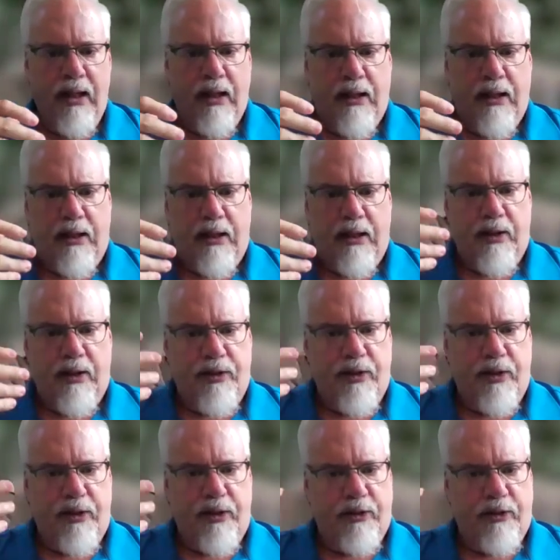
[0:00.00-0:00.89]

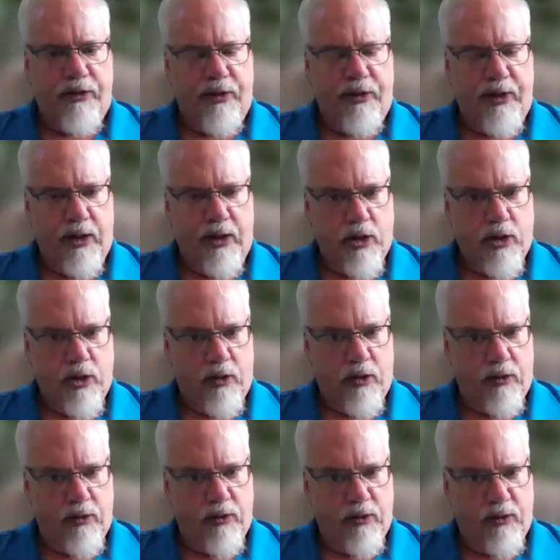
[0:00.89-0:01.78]
the
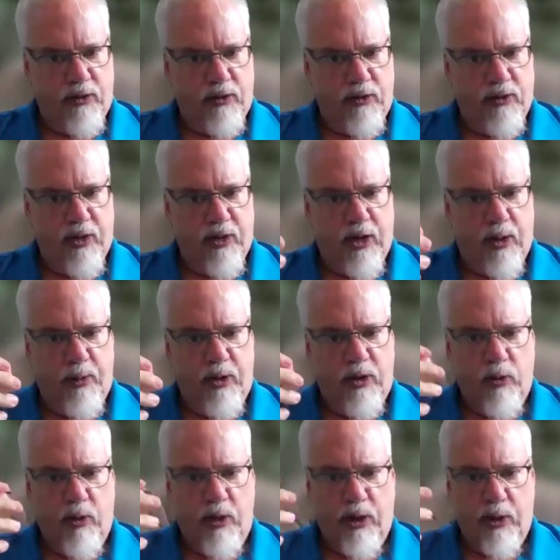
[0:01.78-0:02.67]
distinctions
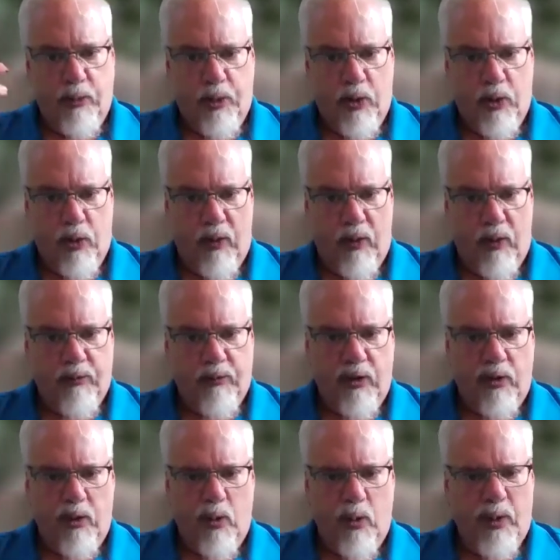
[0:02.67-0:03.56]
between the
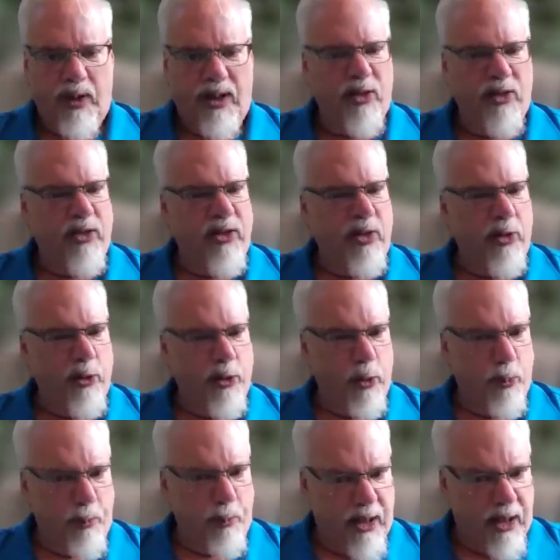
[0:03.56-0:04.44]
programs are a little easier
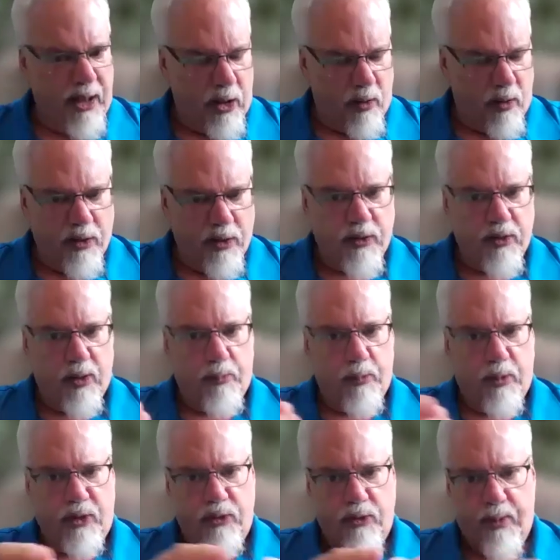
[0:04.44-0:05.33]
to bear in
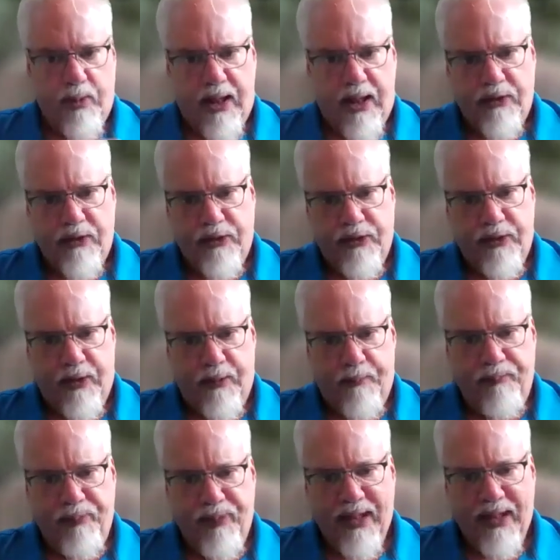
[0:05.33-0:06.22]
some respects.
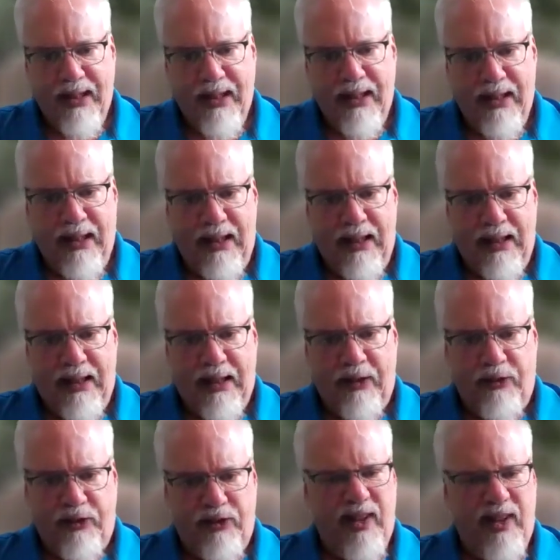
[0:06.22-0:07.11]
So
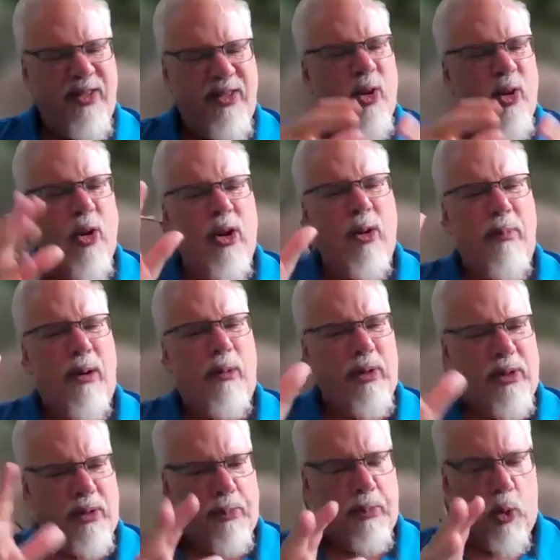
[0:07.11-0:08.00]
let's talk
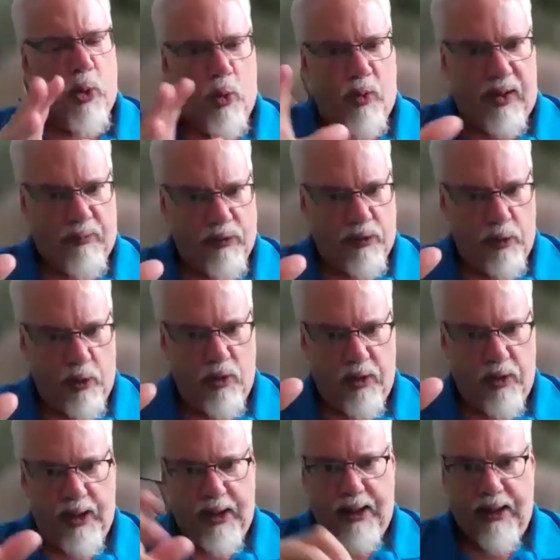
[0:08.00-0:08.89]
about what the programs
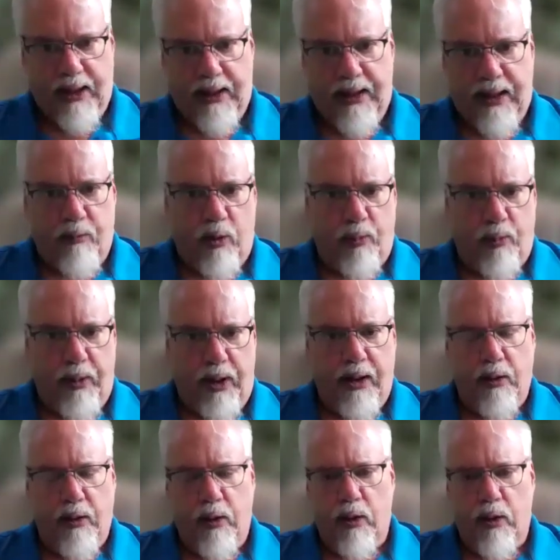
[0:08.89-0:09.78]
look like, and that will
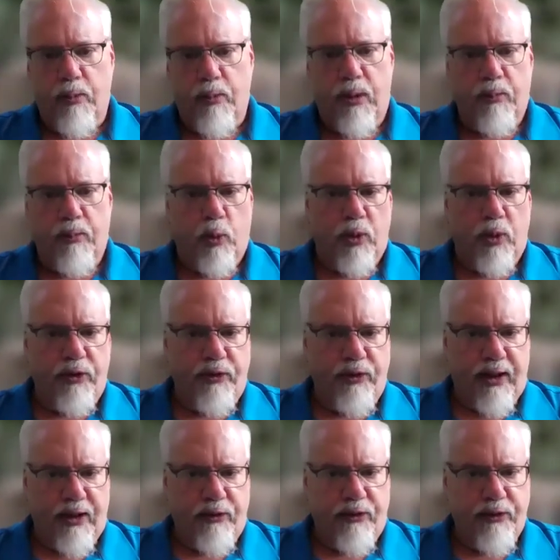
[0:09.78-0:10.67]
make a little bit more
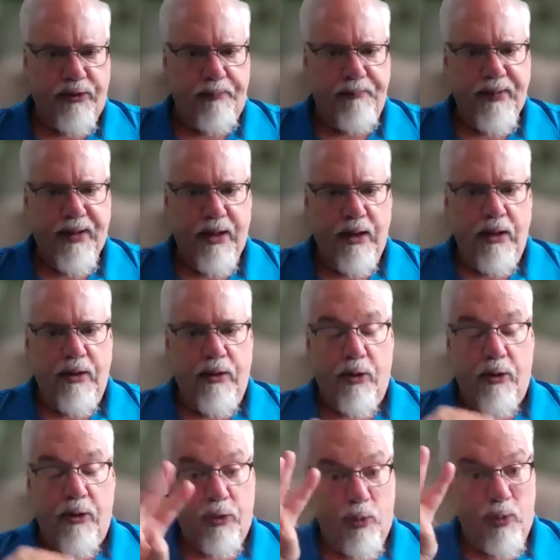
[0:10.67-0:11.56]
sense.
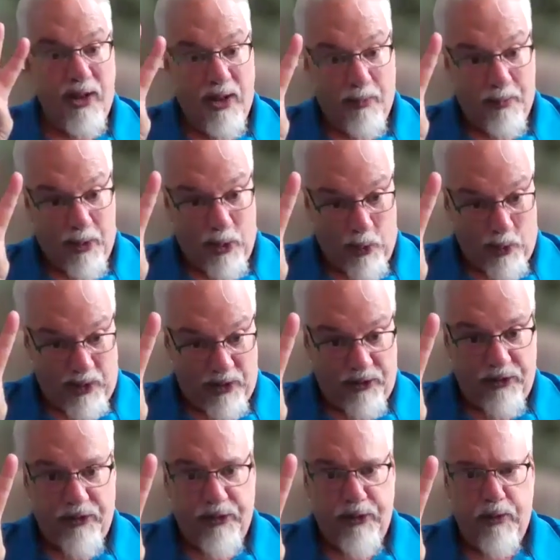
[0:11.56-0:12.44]
There are three
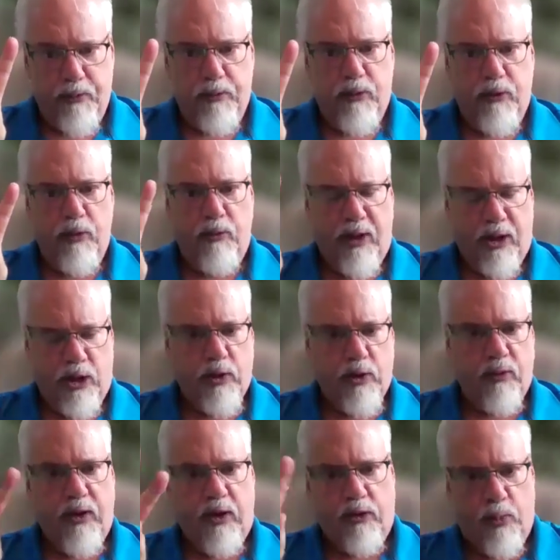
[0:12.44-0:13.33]
components to
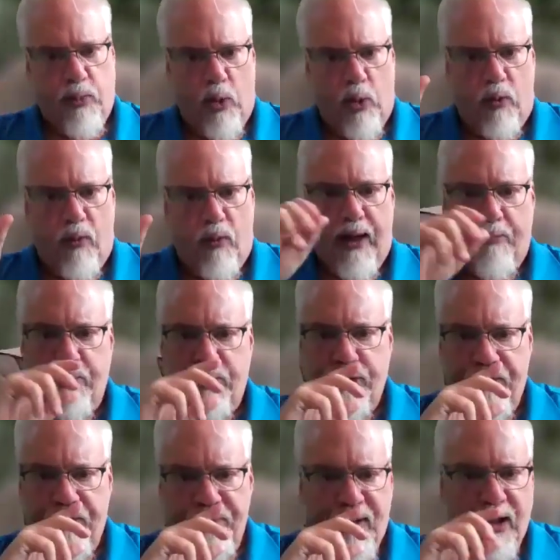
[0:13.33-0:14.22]
each of these
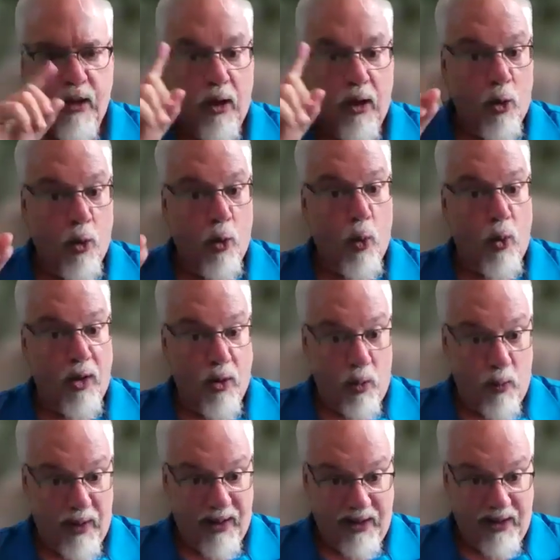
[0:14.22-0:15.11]
programs: a core
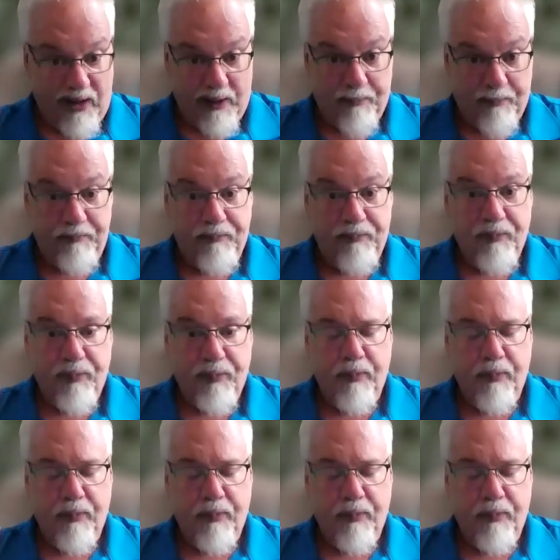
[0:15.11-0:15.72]
curriculum,